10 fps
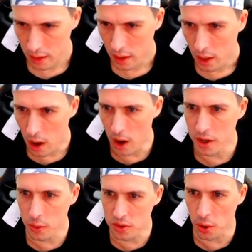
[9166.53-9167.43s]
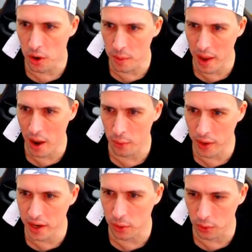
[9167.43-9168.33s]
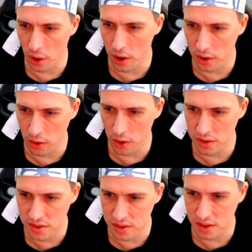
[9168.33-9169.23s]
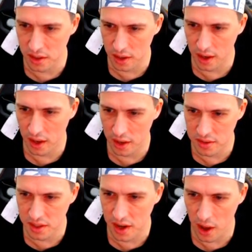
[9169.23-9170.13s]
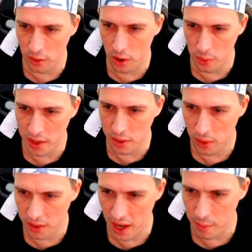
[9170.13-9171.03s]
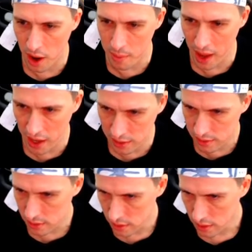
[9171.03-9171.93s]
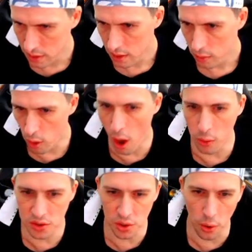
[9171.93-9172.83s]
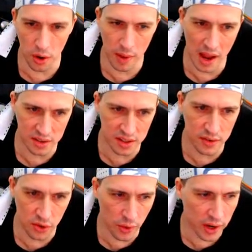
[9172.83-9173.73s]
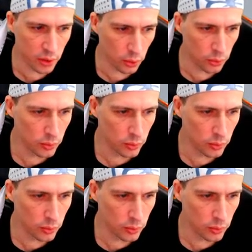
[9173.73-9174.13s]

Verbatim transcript: Oh, you were talking about Regal, Seagal, not Regal. Okay, my bad. Well, I was talking about Steven Regal.